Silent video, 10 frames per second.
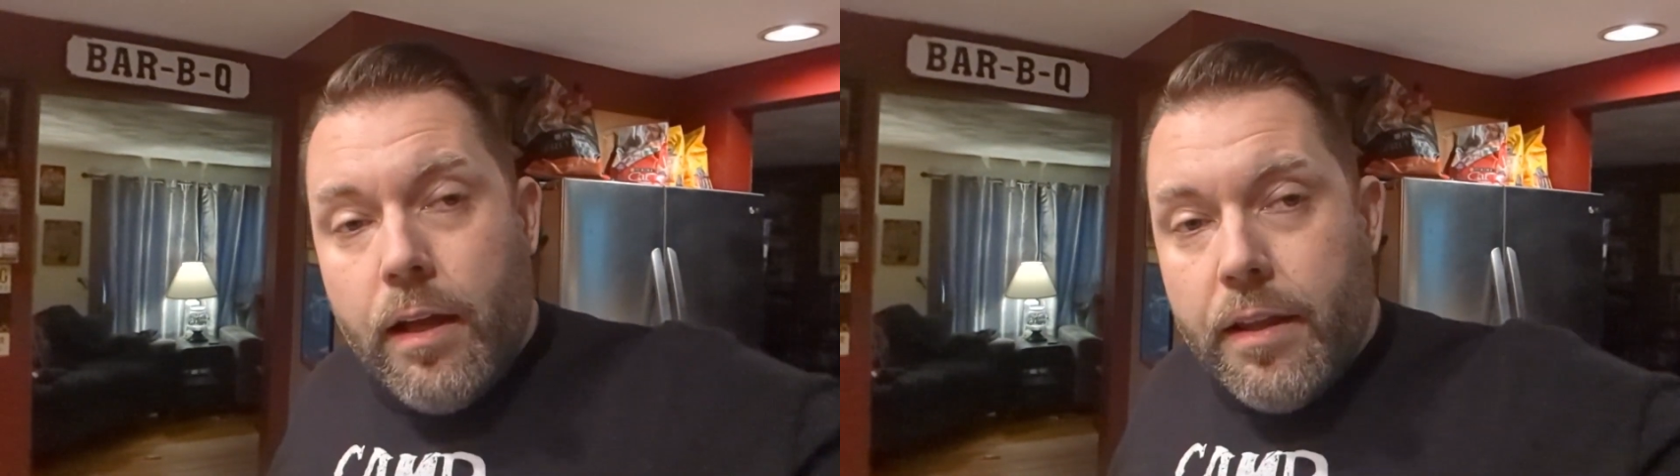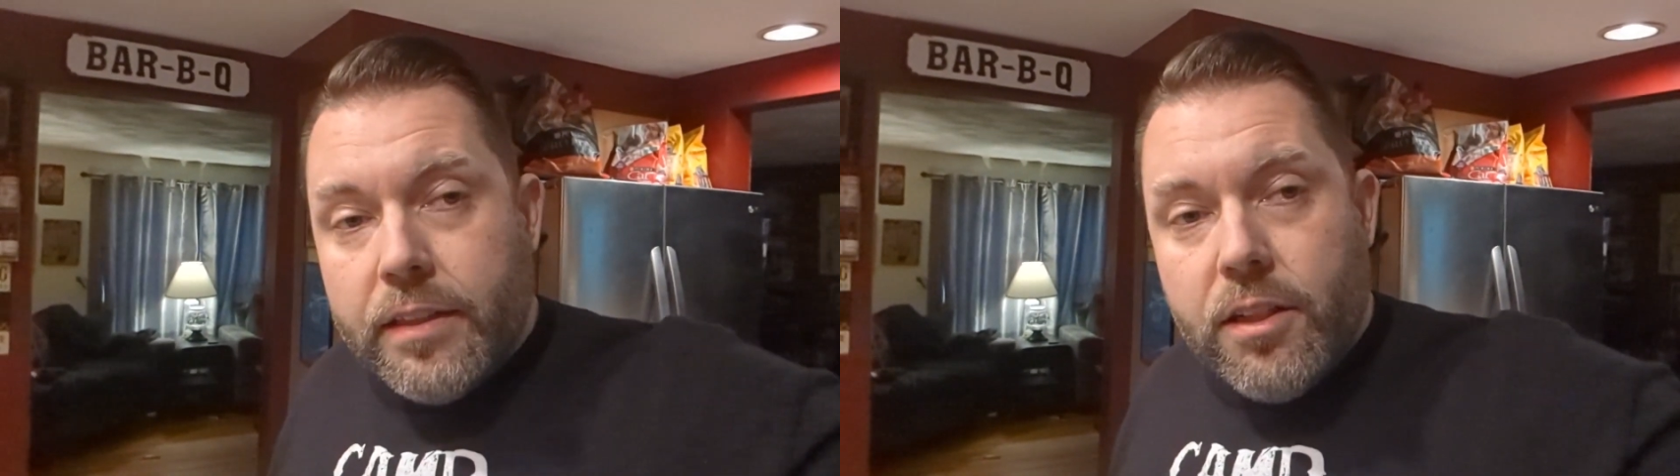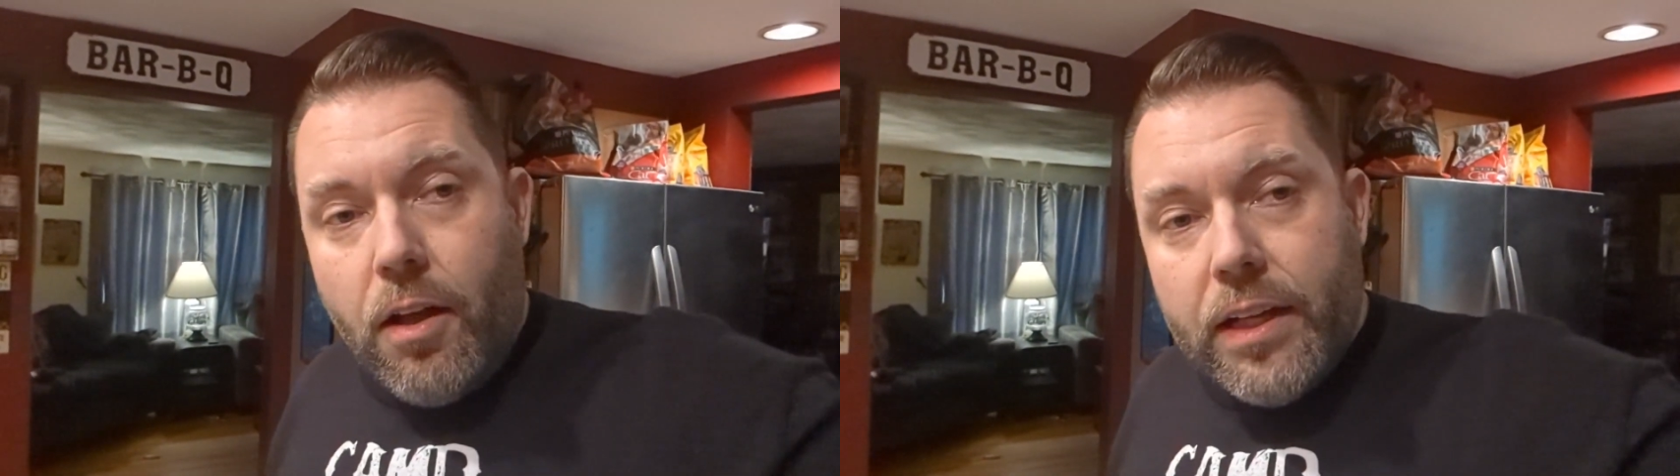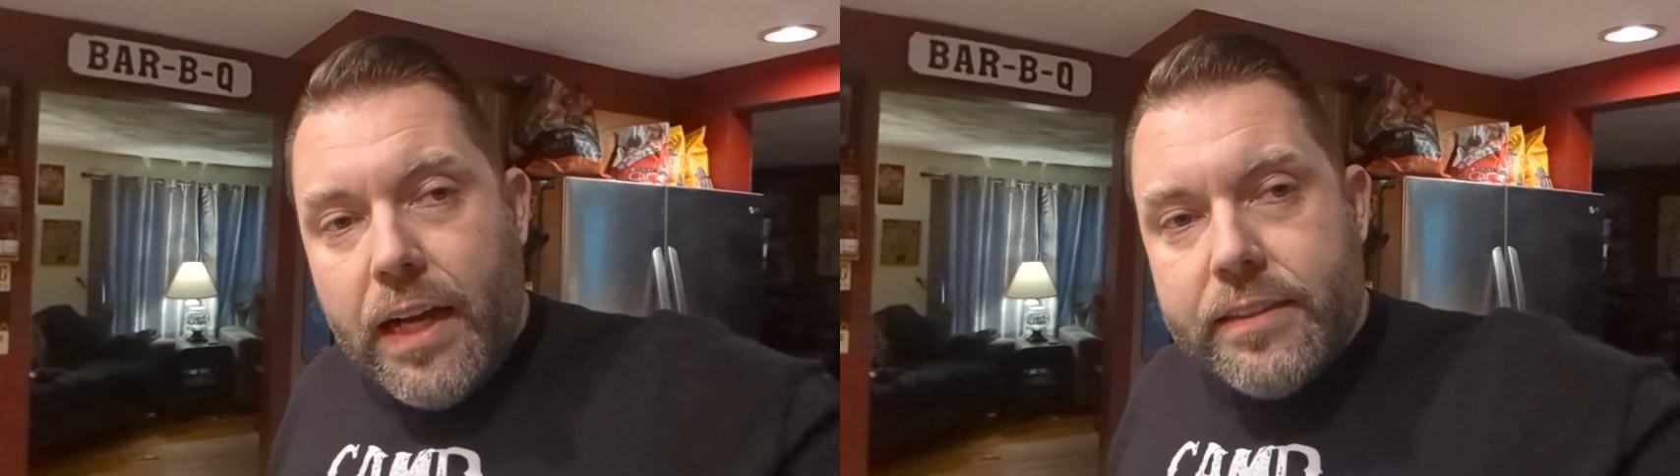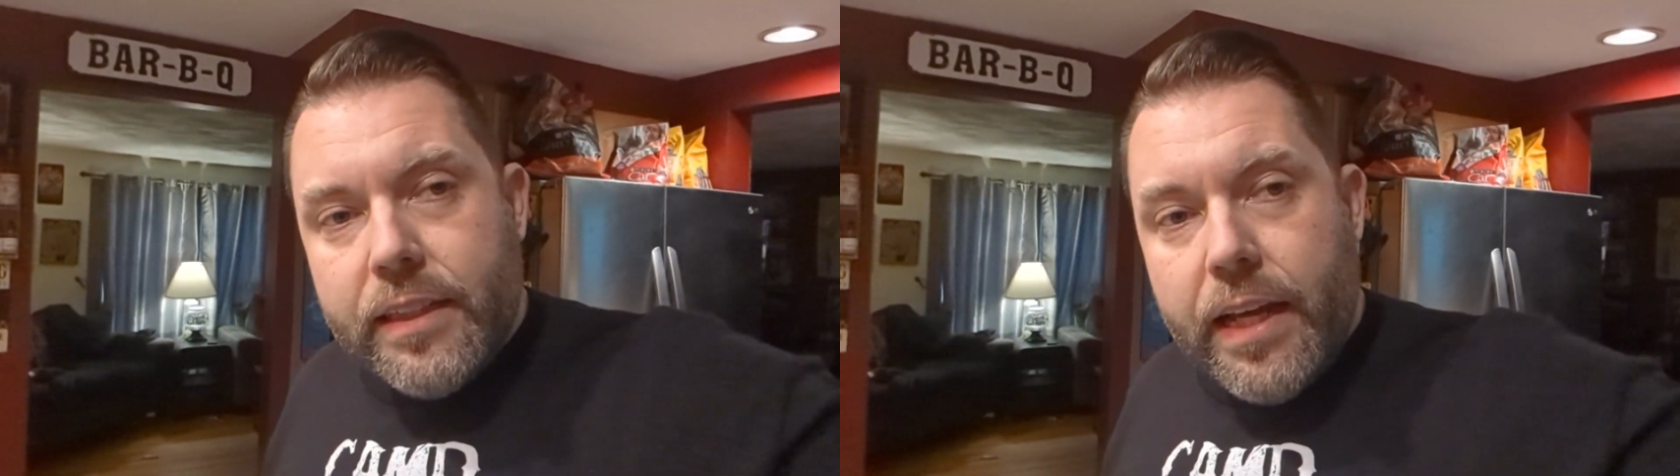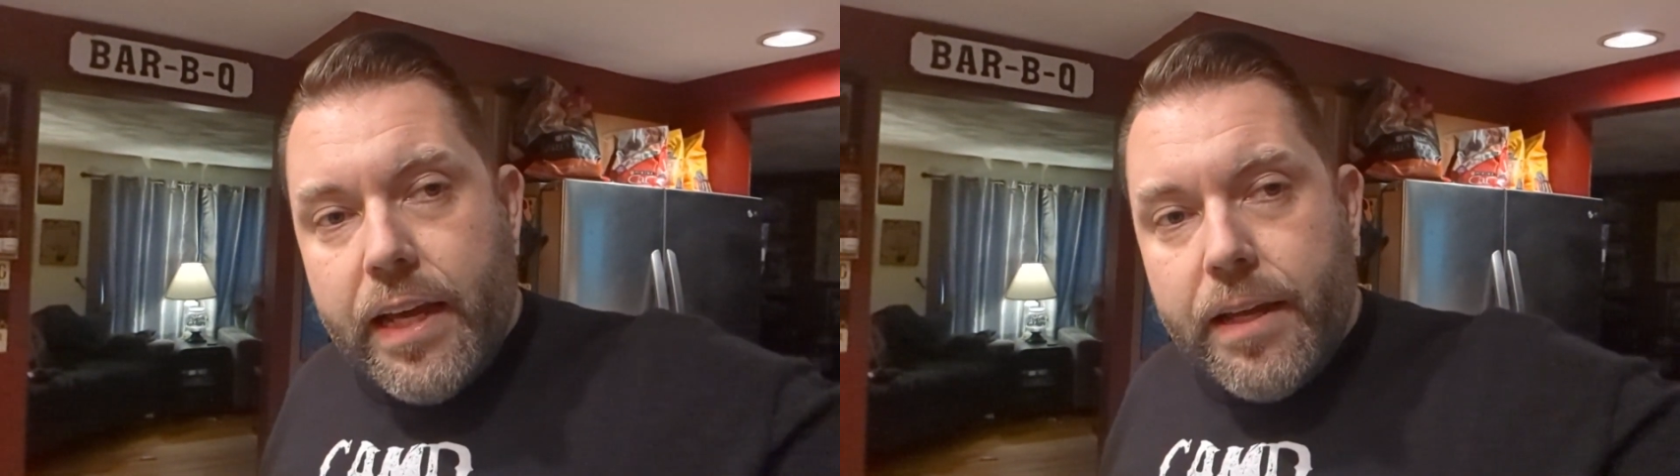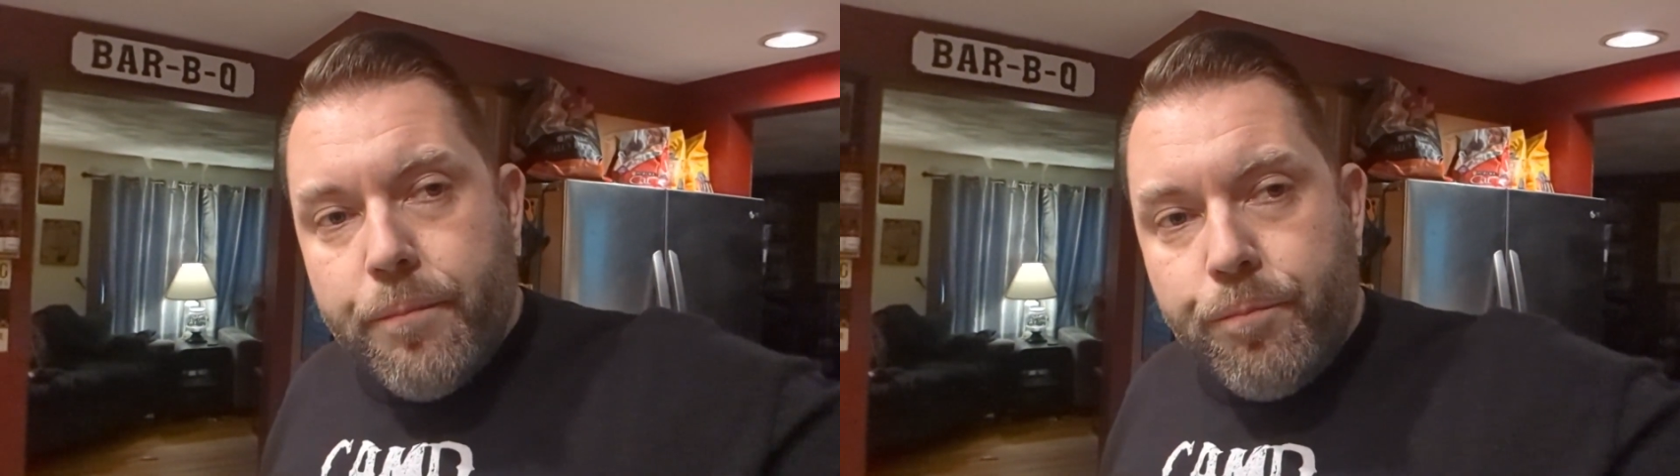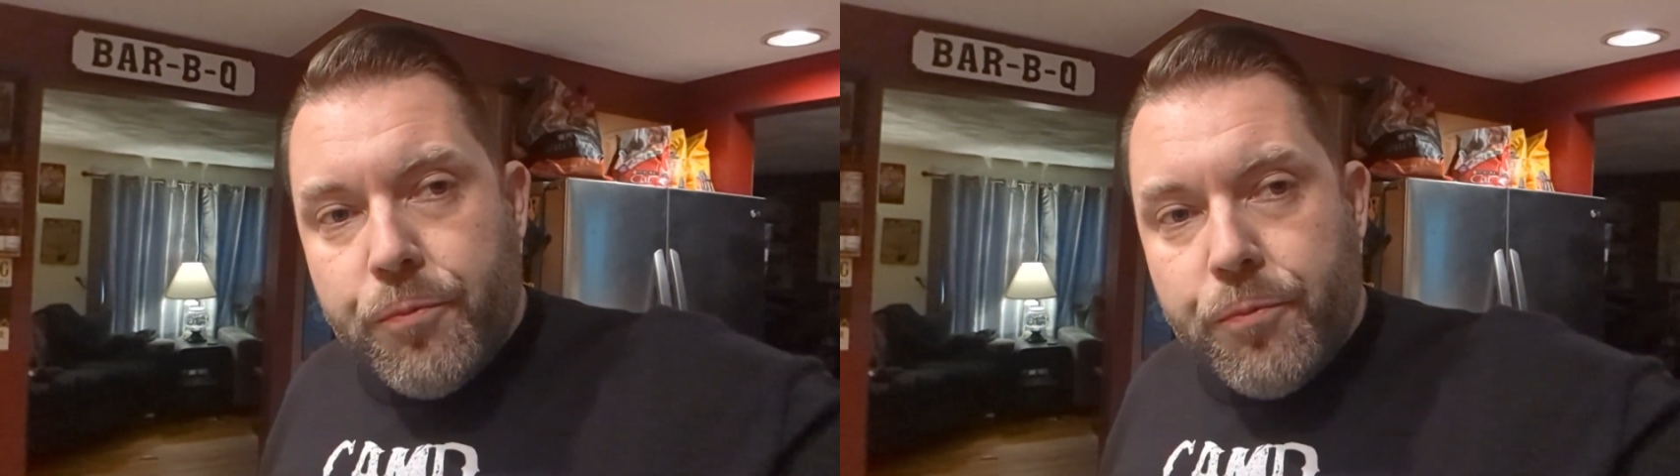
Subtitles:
that's all I got today.